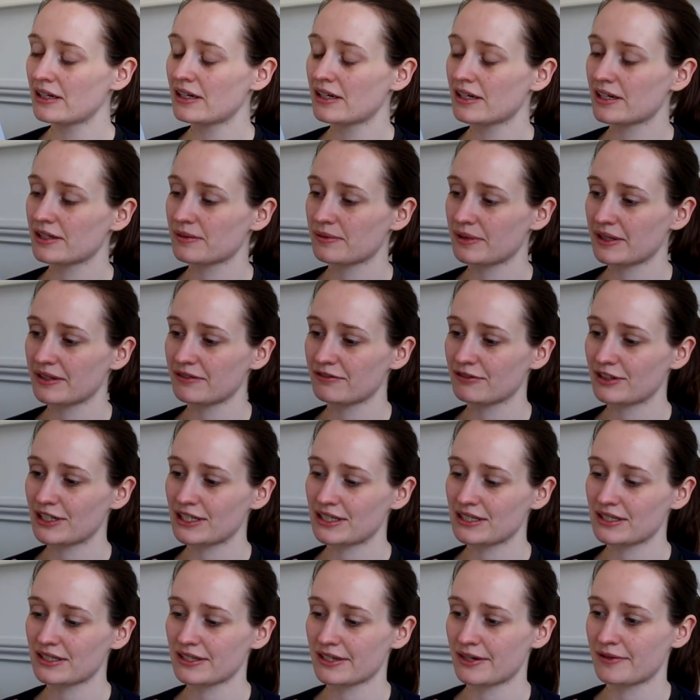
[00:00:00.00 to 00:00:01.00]
because when I've
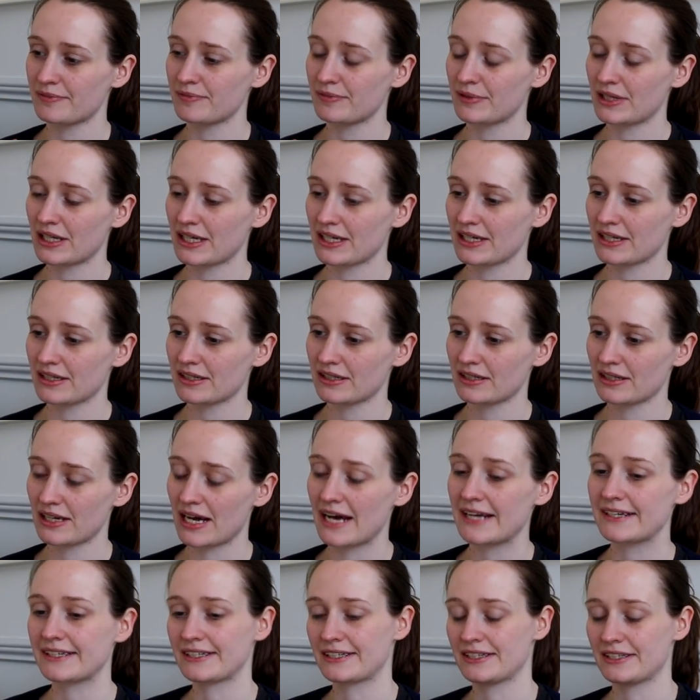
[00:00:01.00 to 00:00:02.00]
read some like
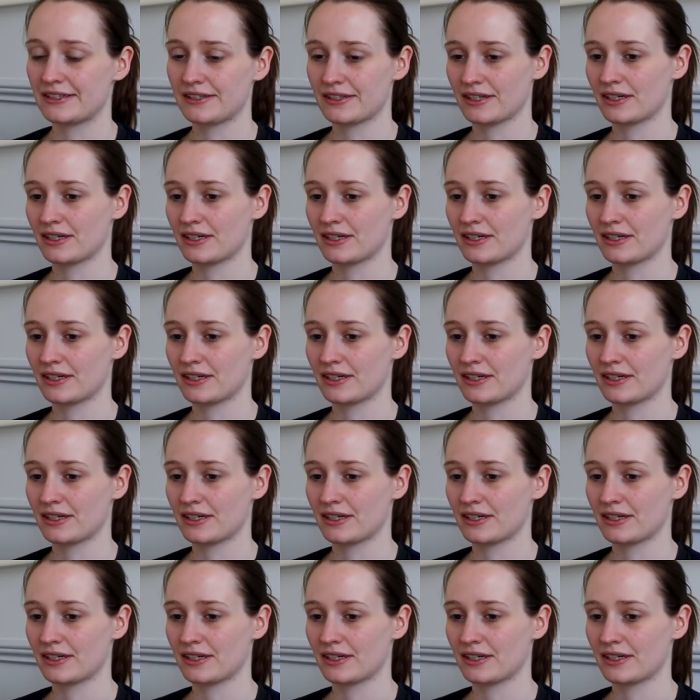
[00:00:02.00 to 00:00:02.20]
edited